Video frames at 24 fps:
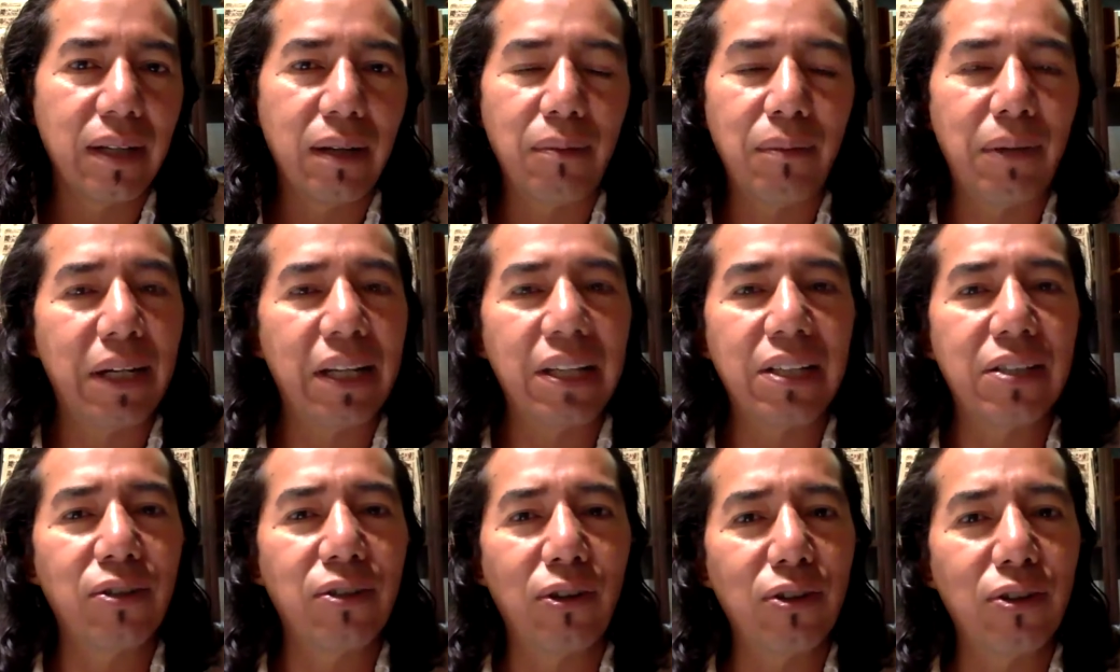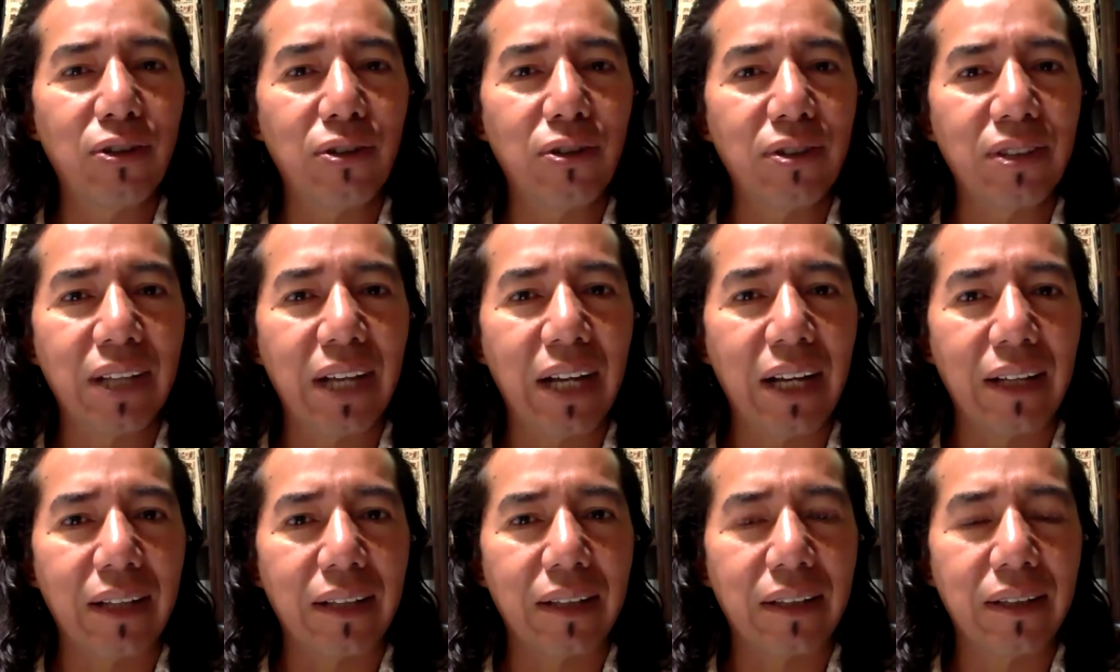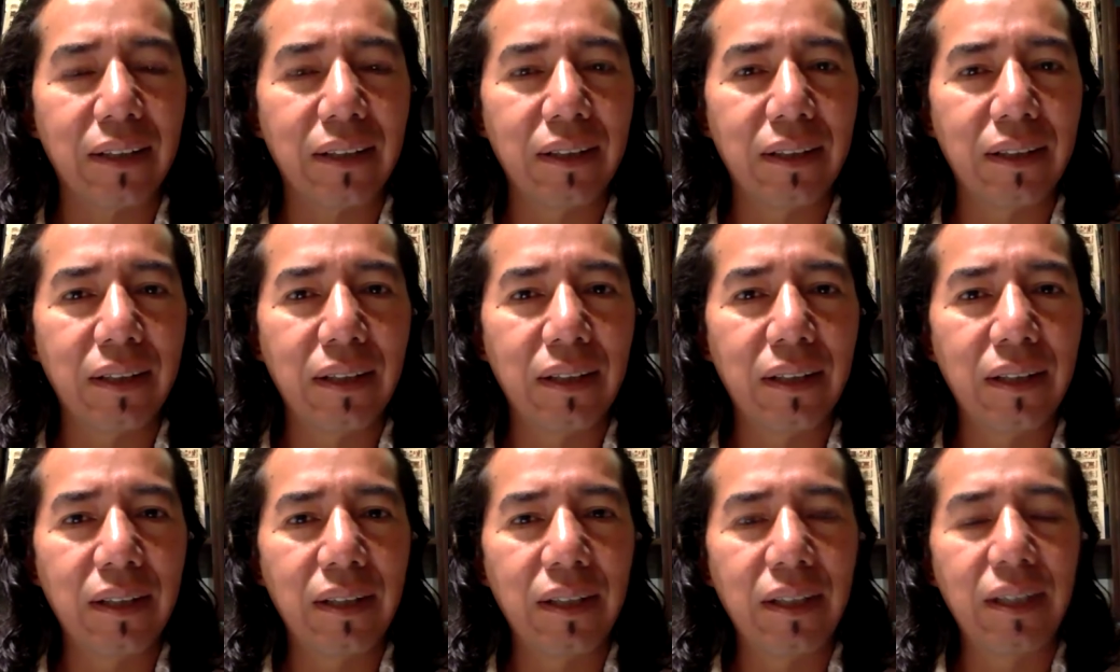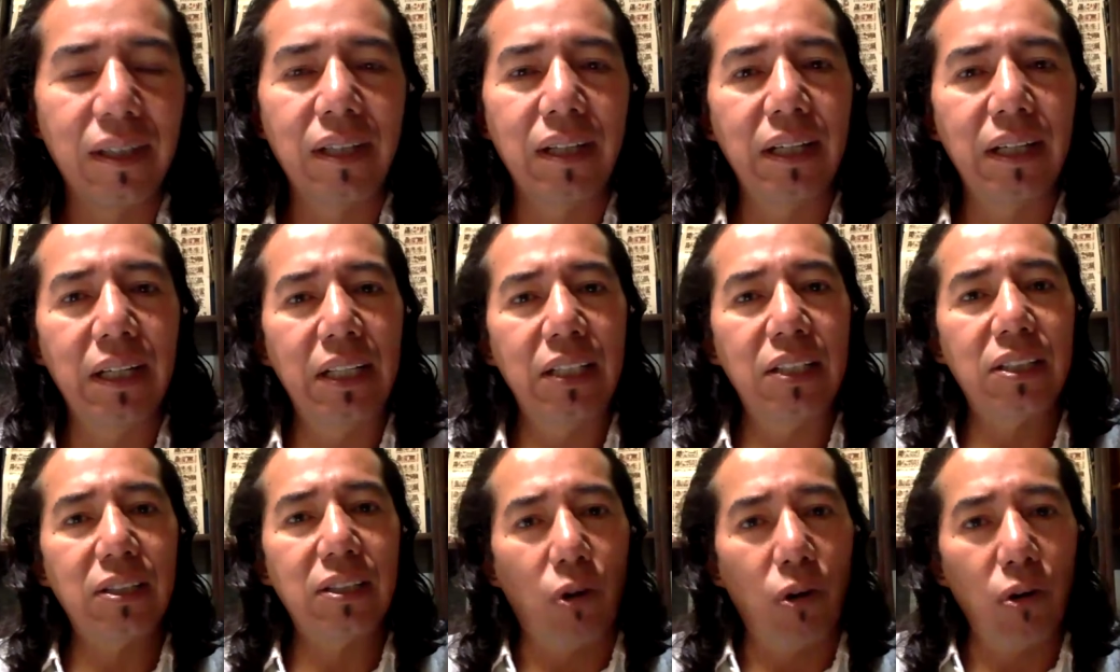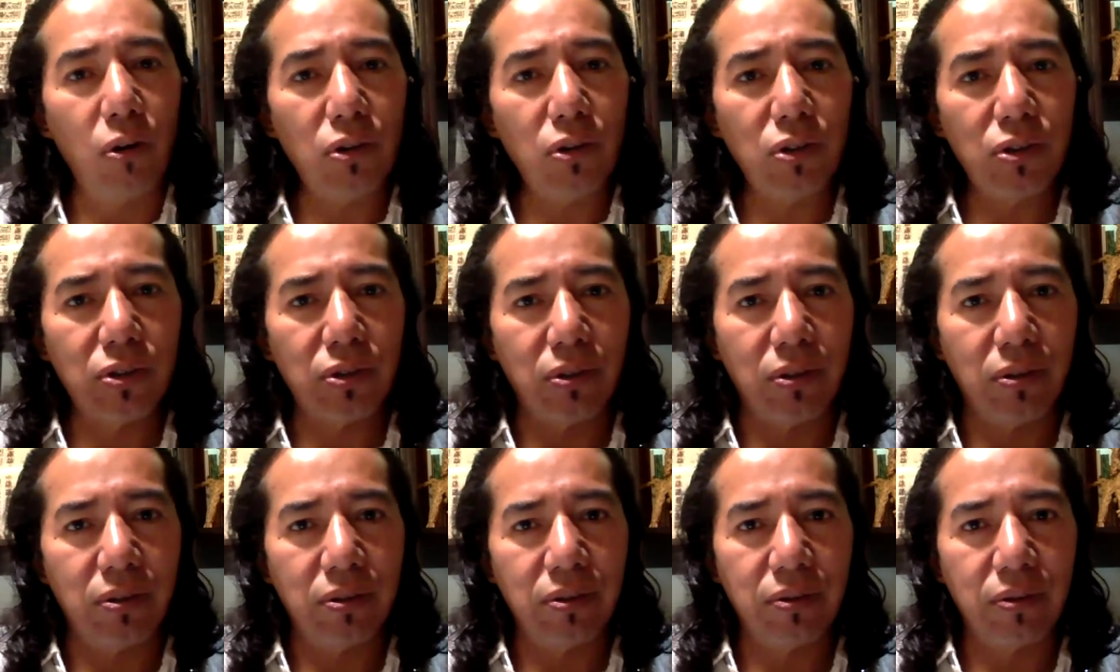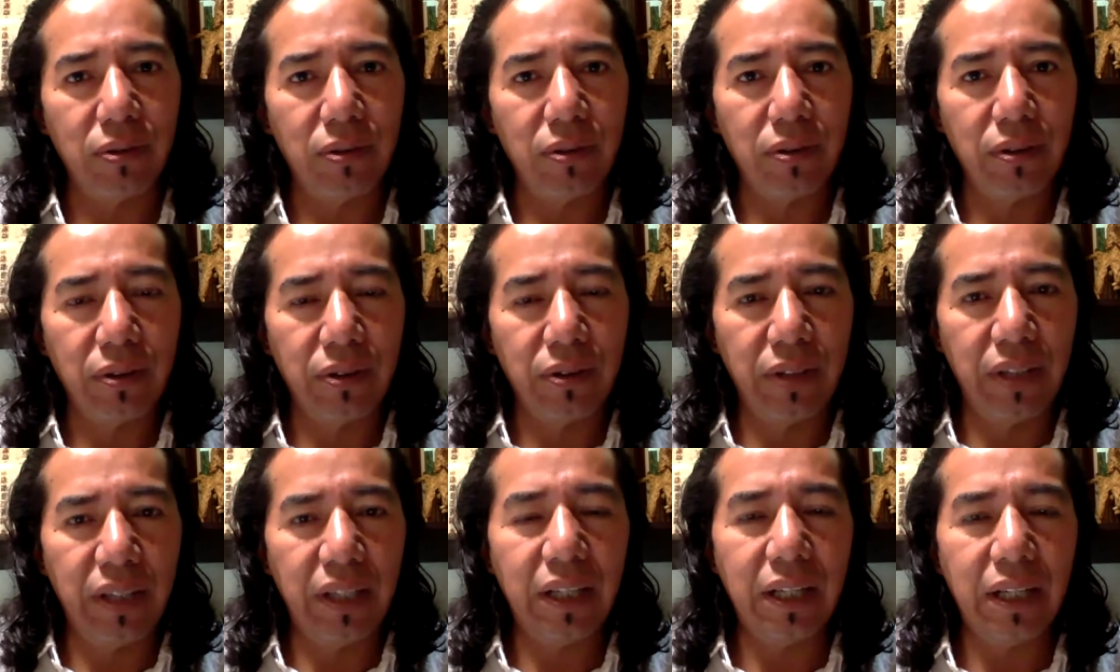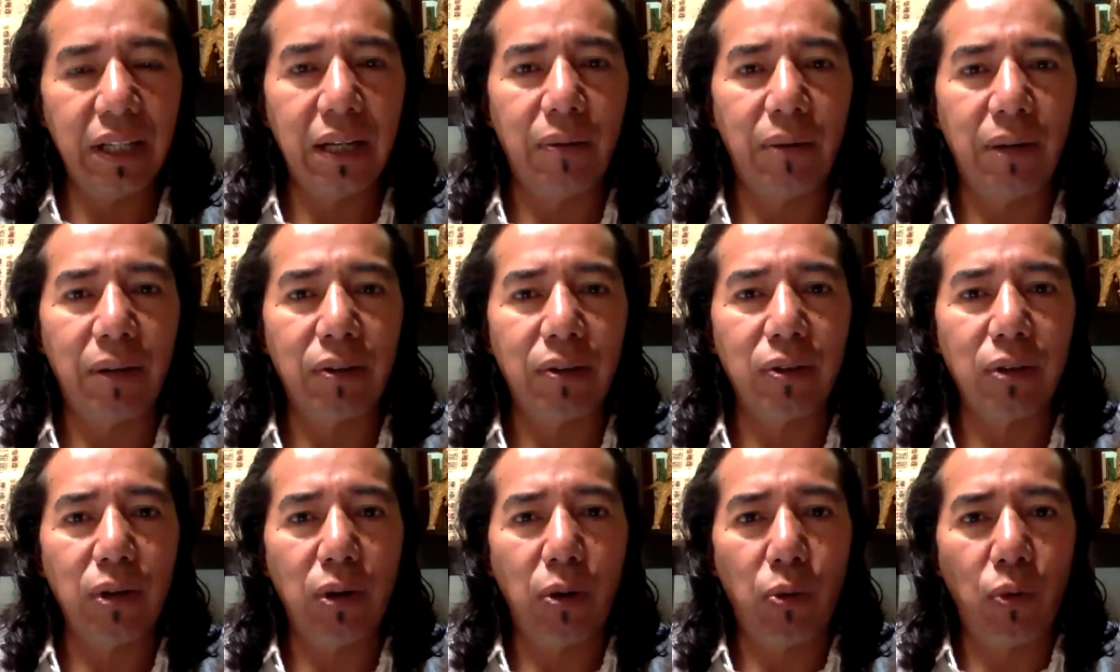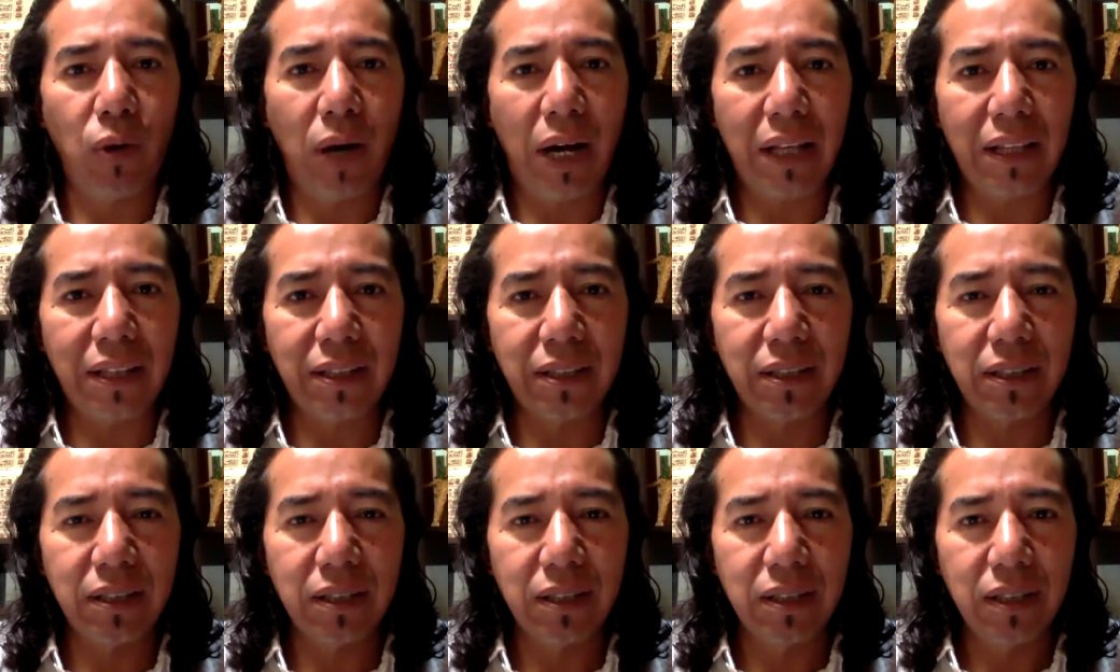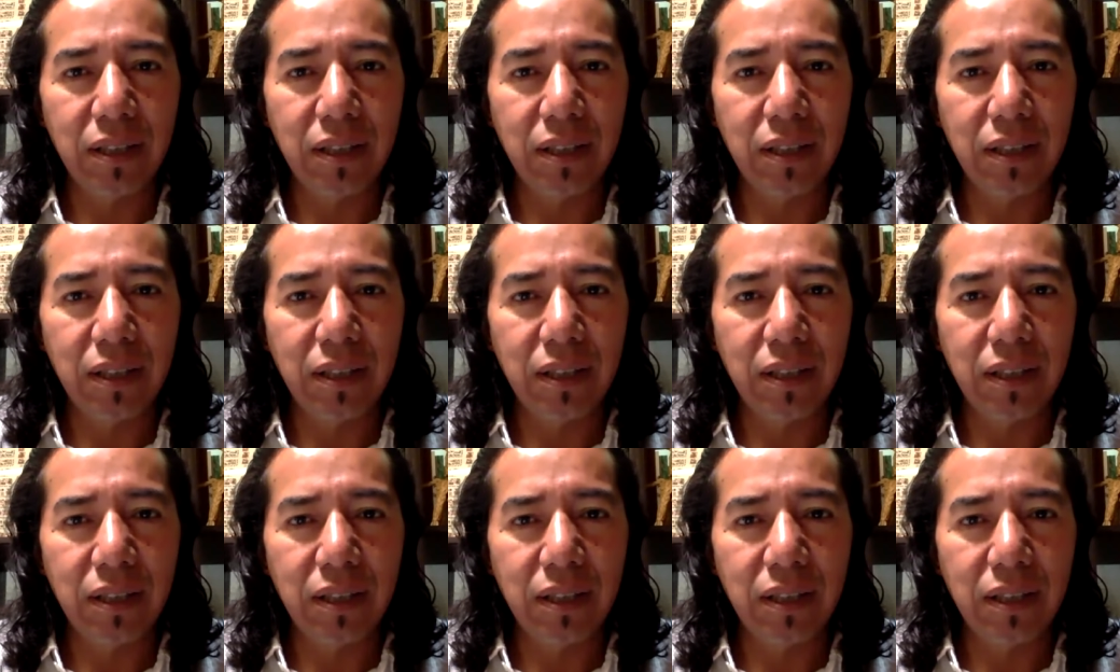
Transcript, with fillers: But it's not just that. It's also thinking about what